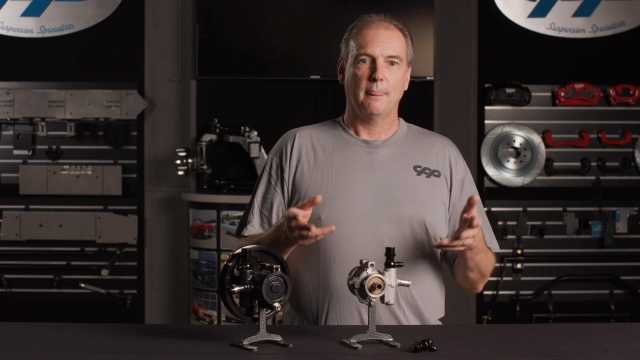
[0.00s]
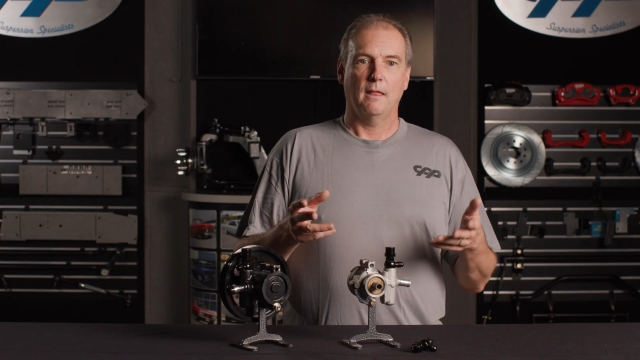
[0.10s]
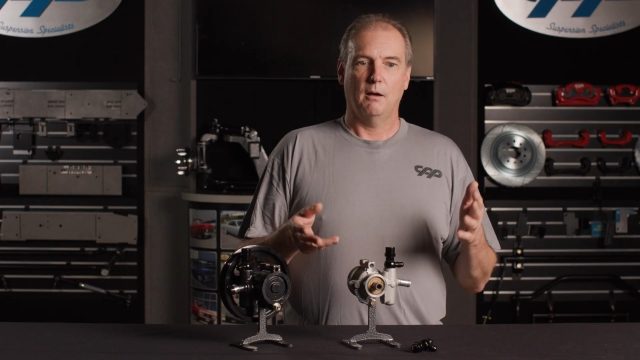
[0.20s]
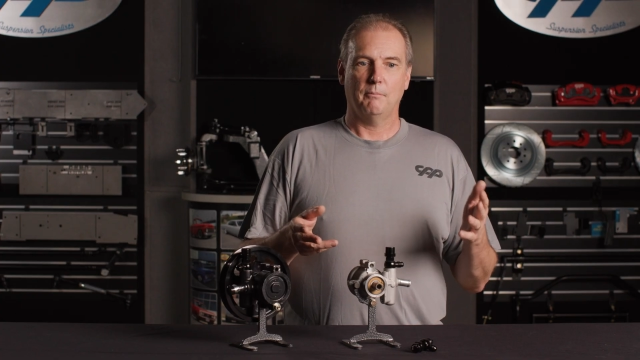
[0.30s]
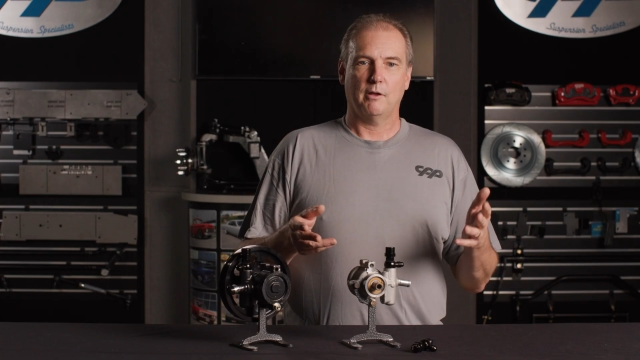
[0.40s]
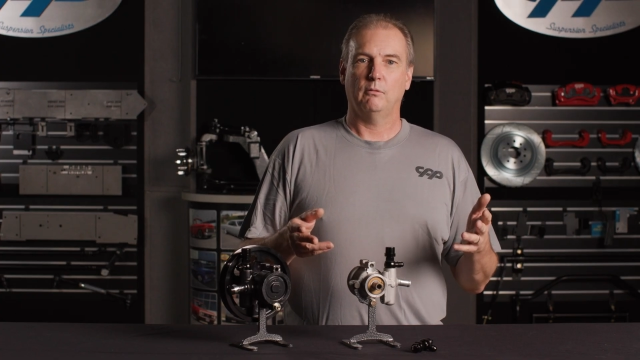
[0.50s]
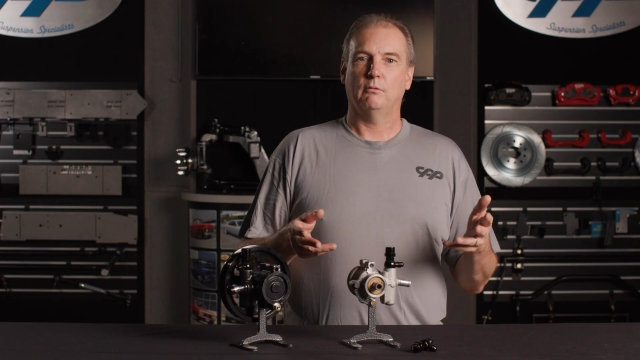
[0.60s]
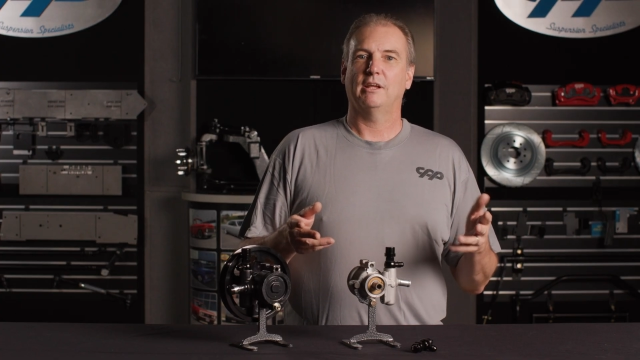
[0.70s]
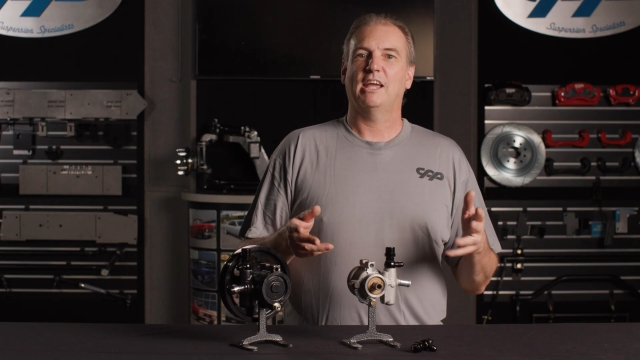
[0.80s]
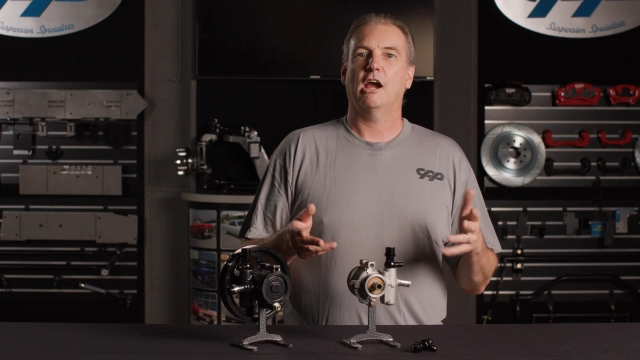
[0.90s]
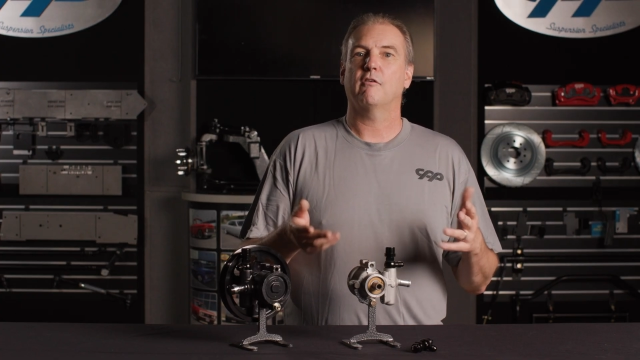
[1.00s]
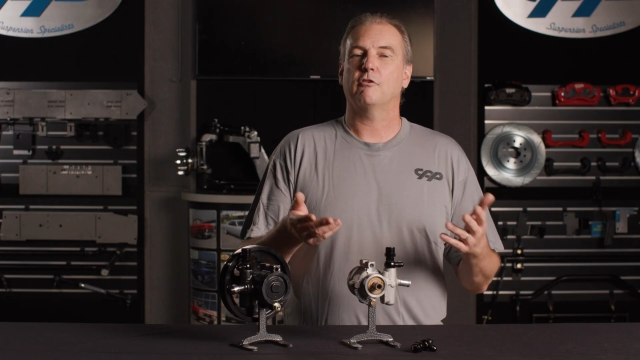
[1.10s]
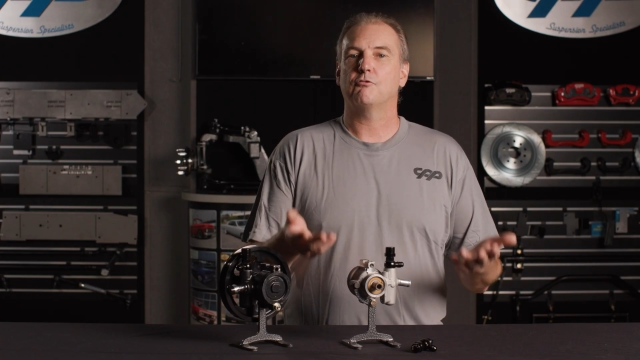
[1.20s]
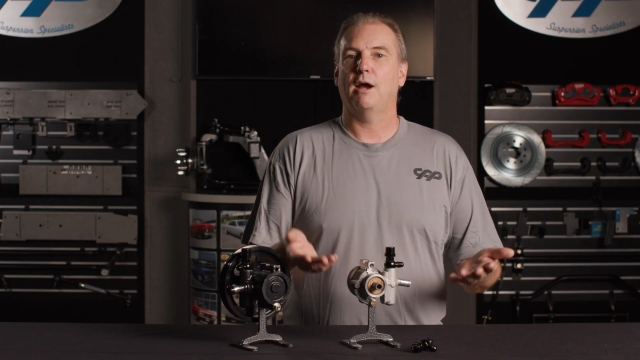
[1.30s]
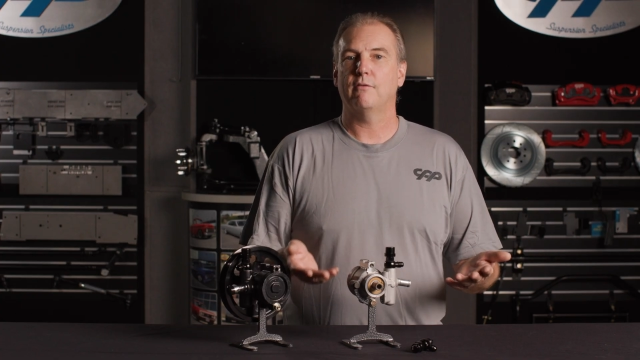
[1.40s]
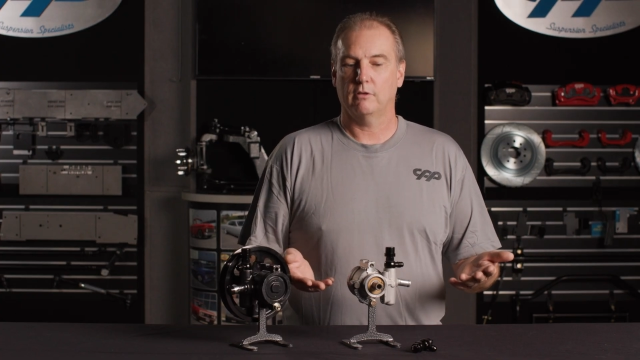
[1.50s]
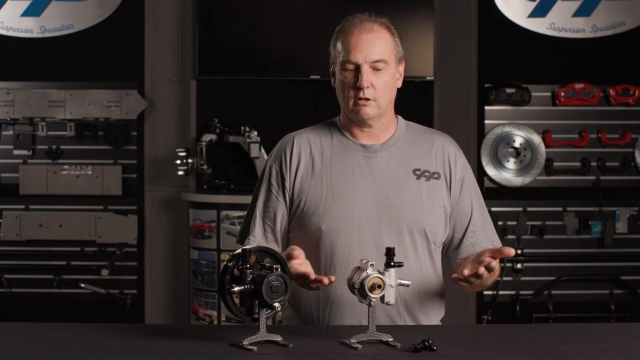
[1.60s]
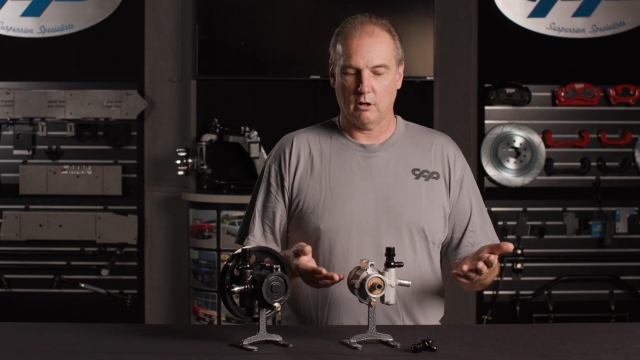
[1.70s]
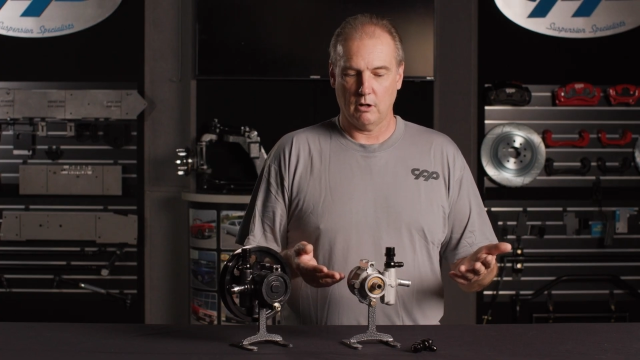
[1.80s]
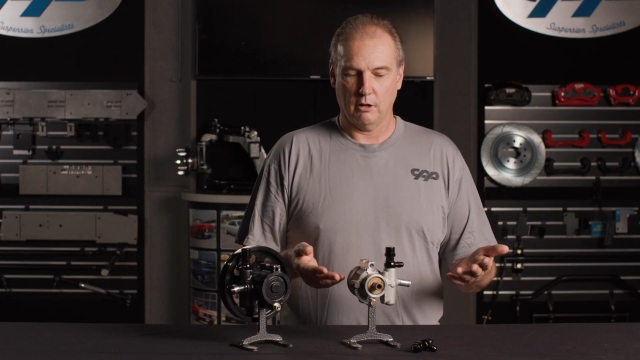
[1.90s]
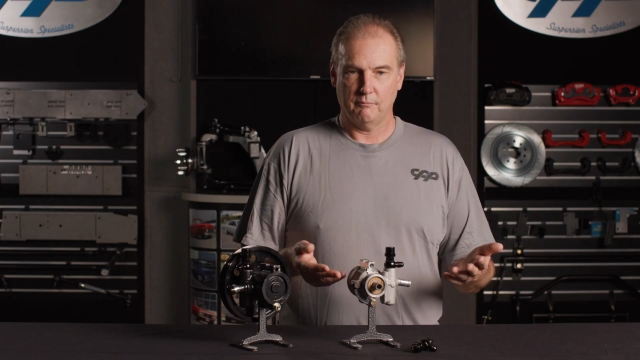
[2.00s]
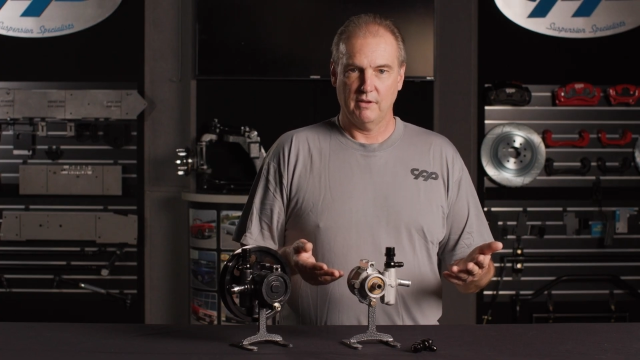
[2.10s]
they don't really care for driving the car.